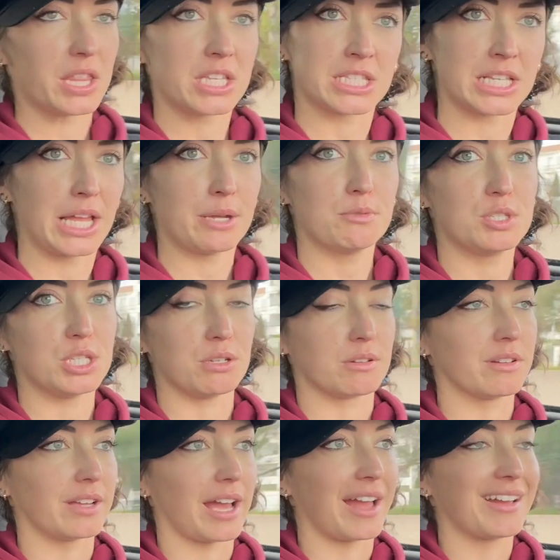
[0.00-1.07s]
There's loads you
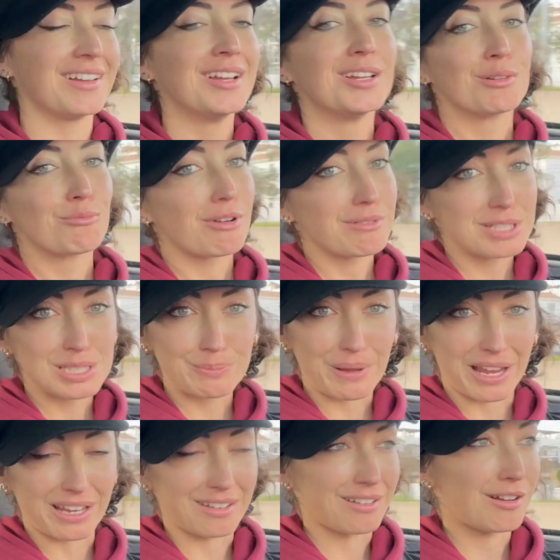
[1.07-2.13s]
can get. We're in
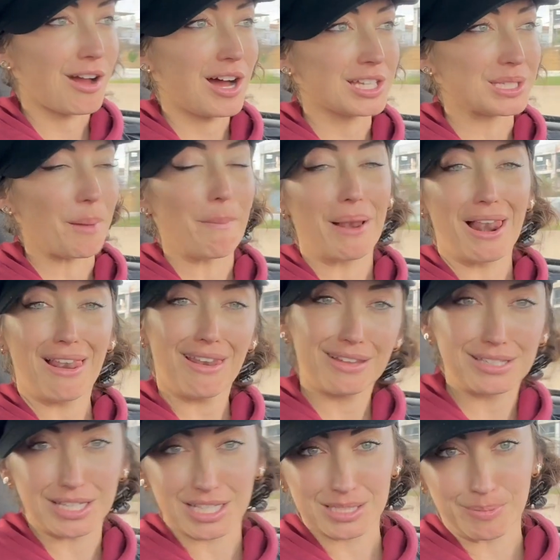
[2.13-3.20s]
Spain. Cars are
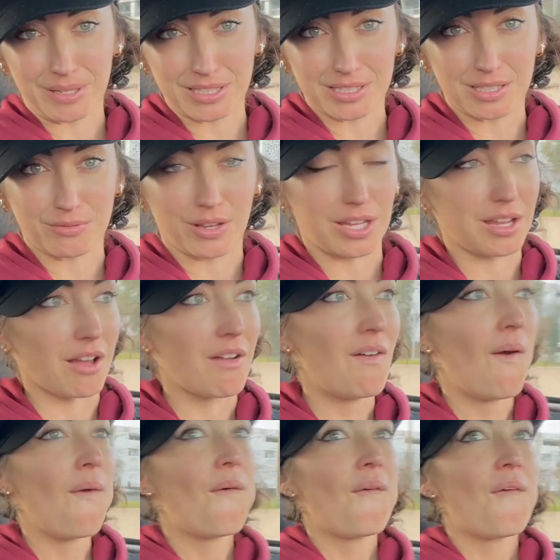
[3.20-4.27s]
bloody expensive here.
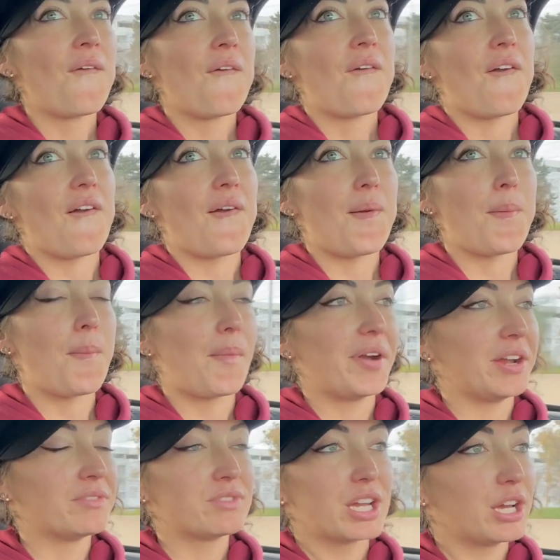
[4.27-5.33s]

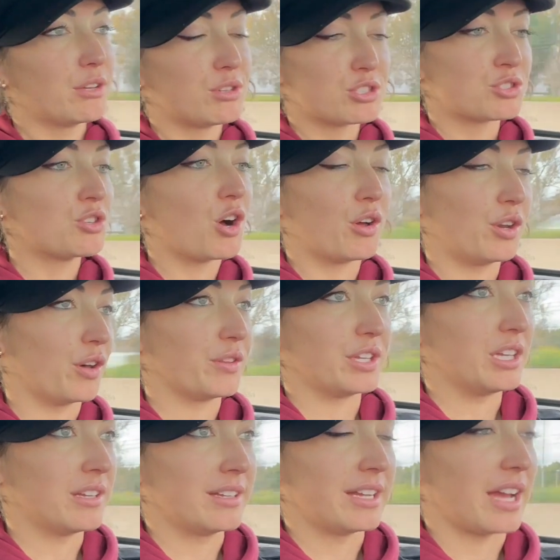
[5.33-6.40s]
And no, there's not a lot that
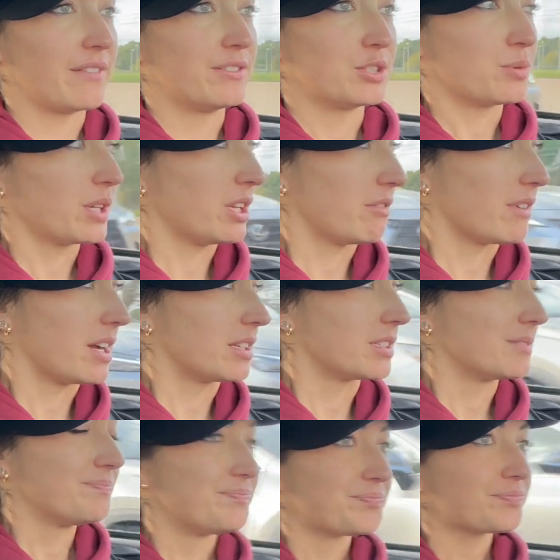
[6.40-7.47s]
you can get for 20 grand.
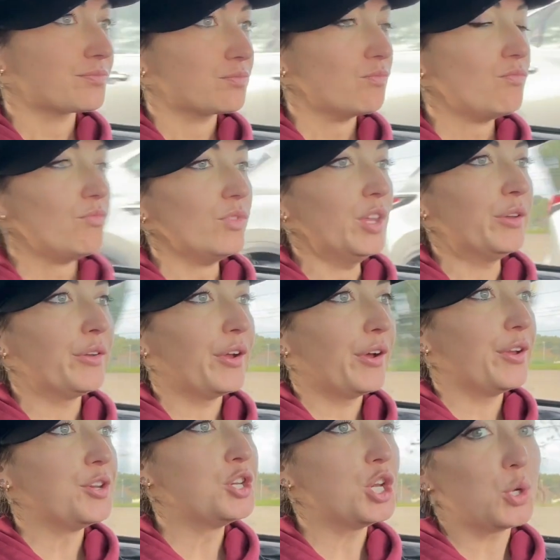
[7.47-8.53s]

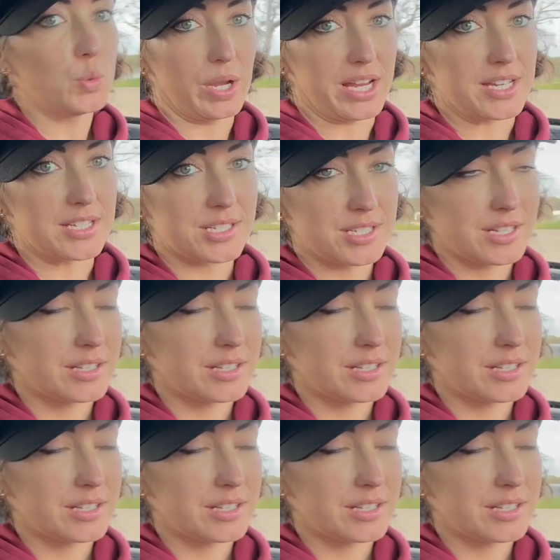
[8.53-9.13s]
Newish.